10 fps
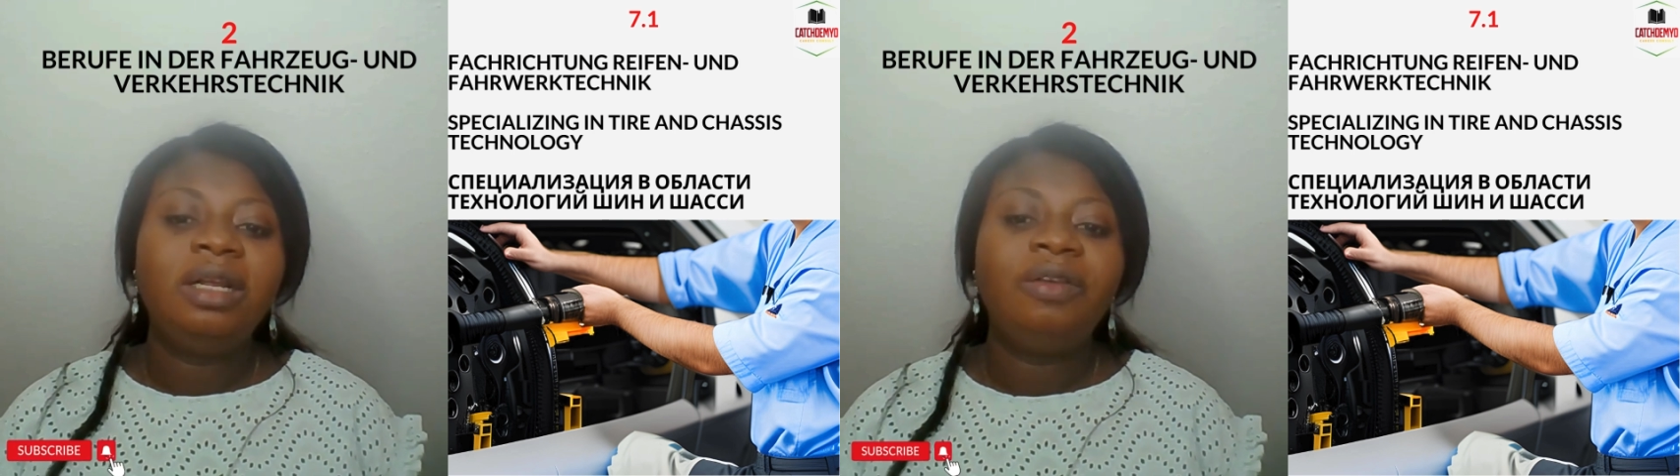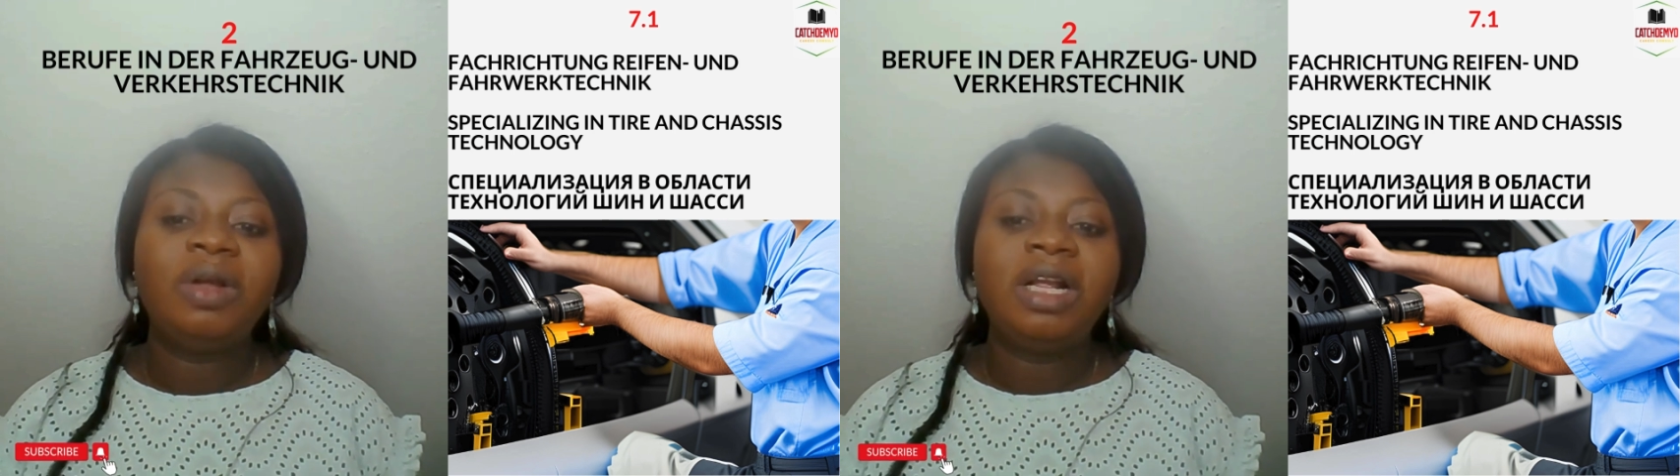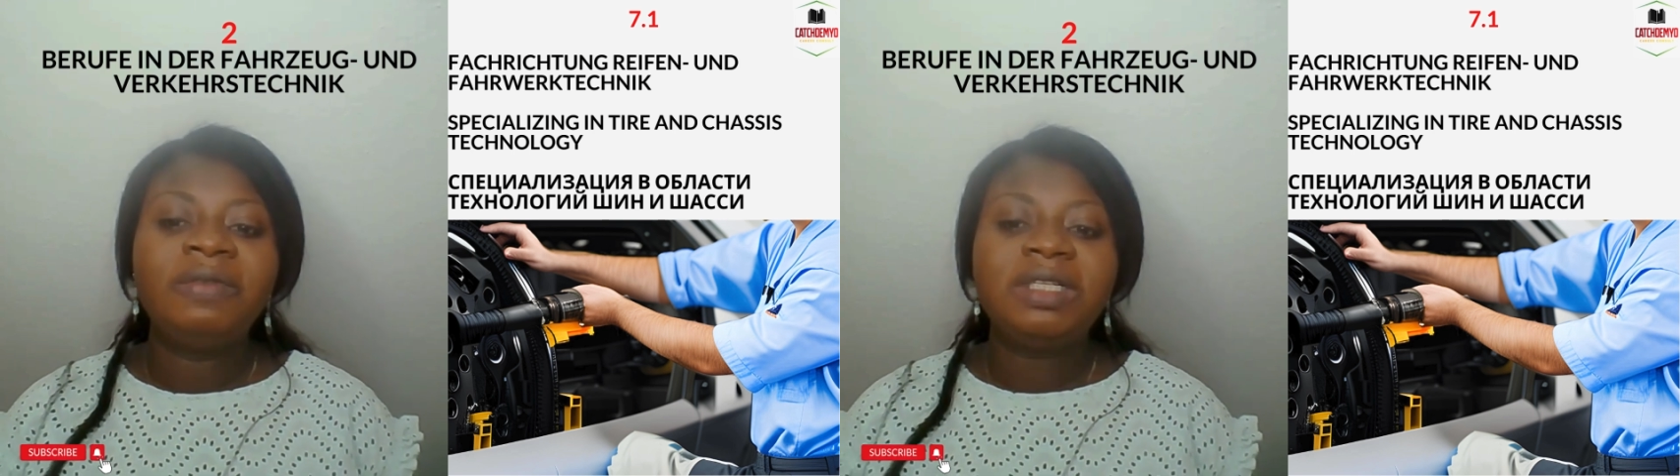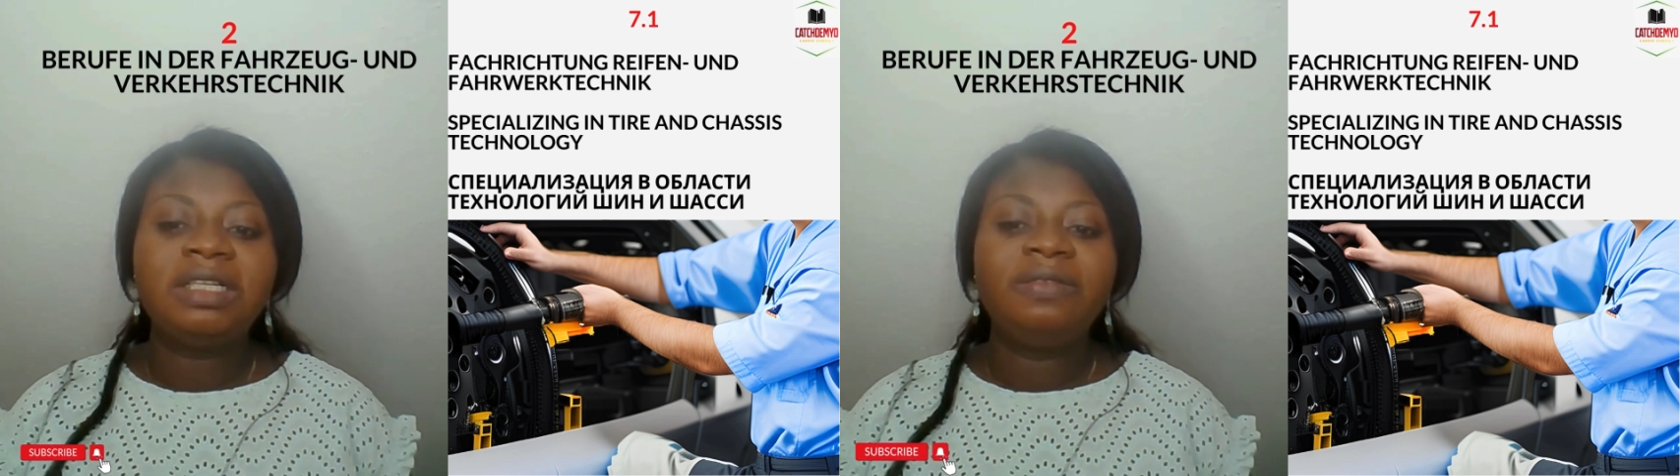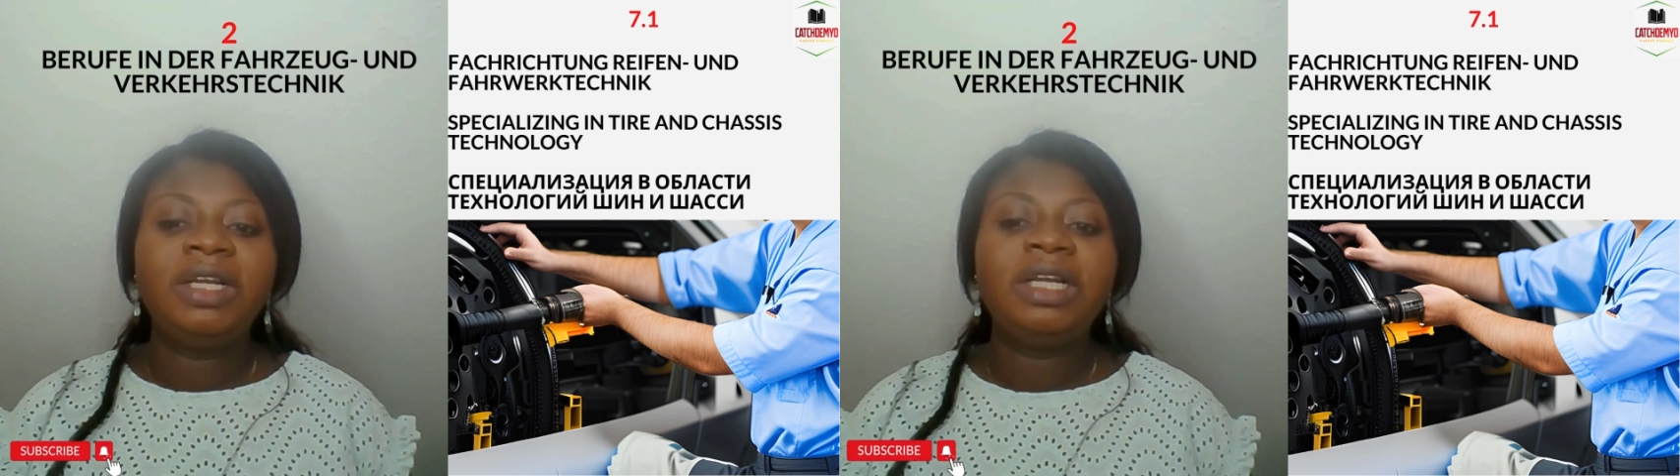If you have a
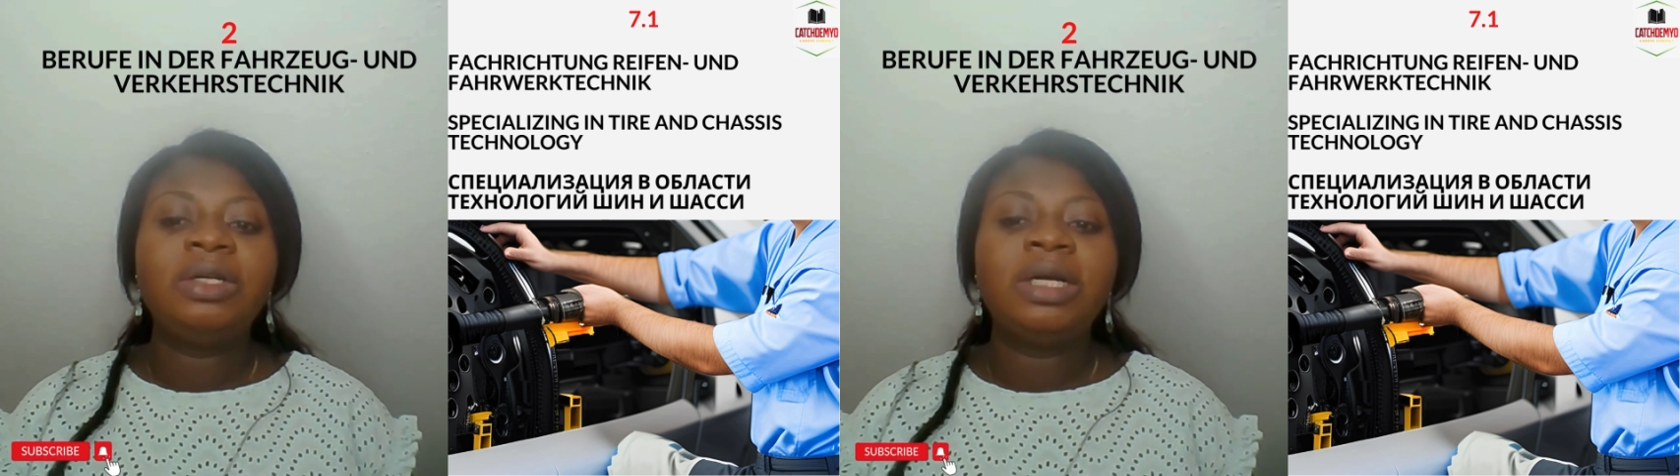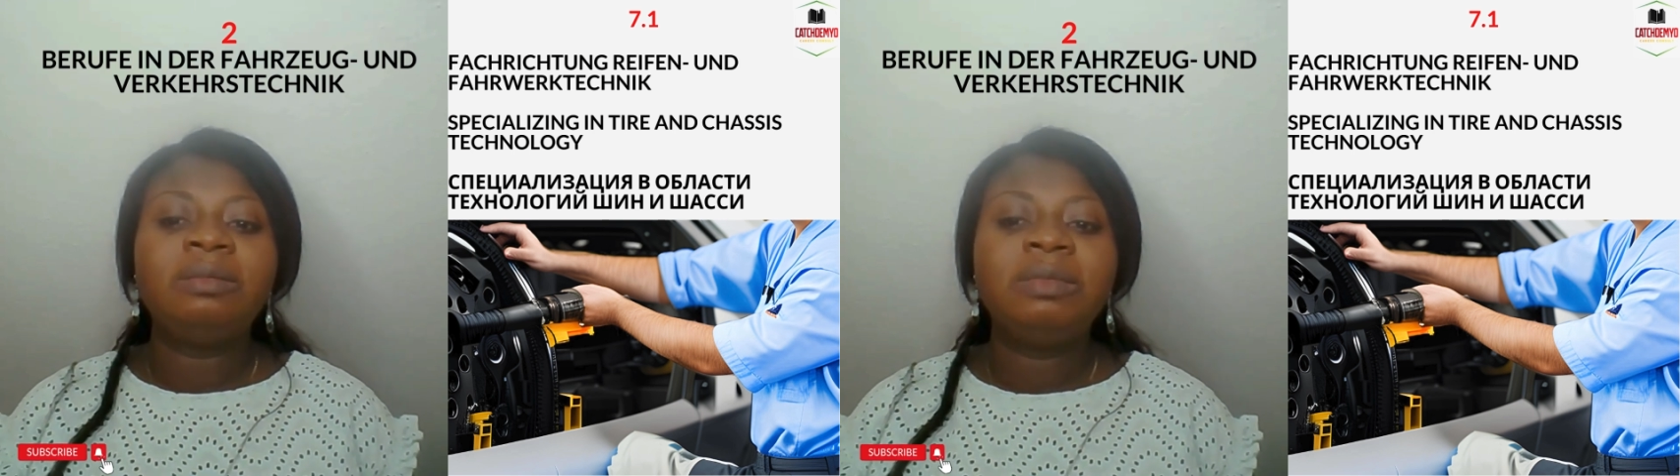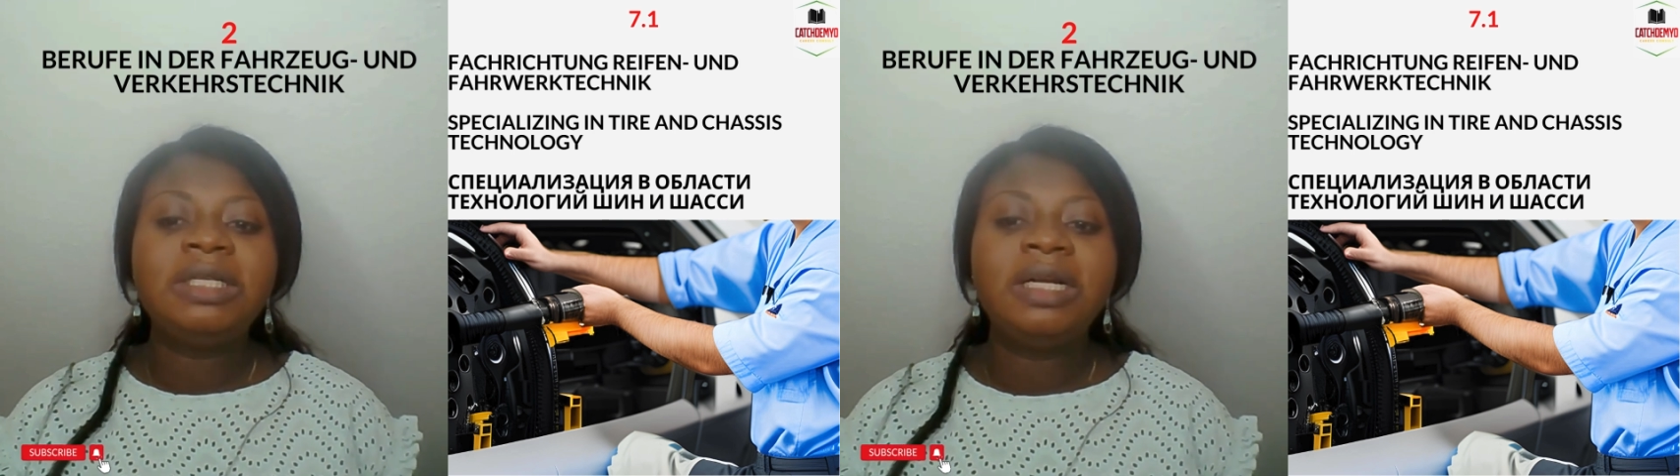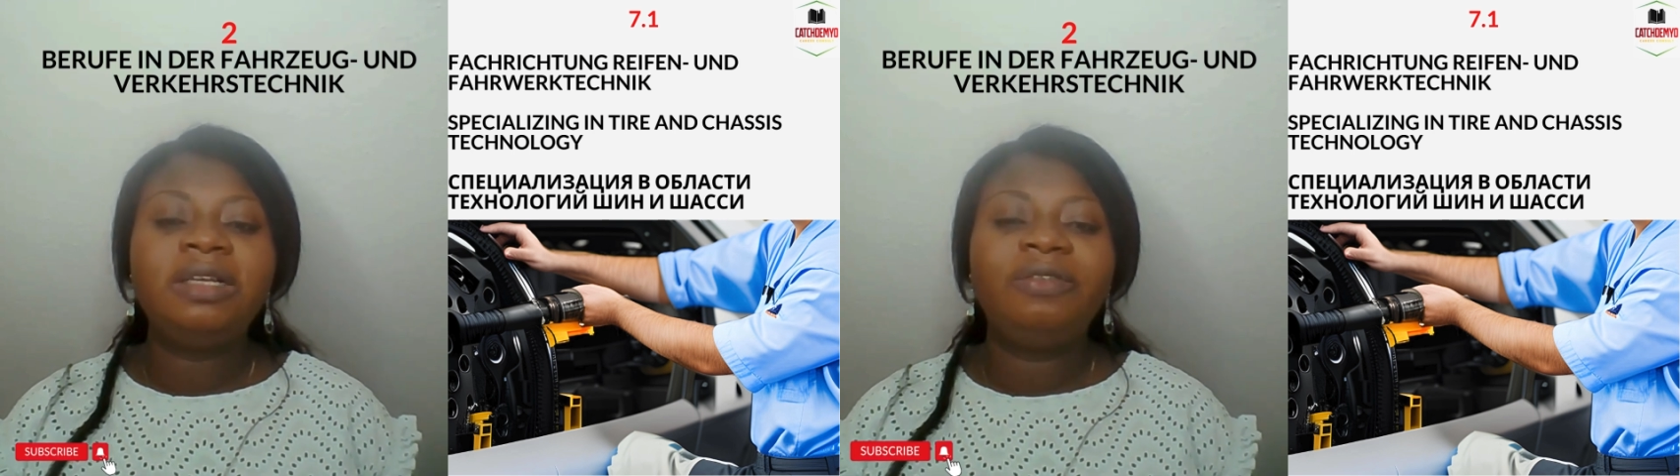certificate, you're admitted.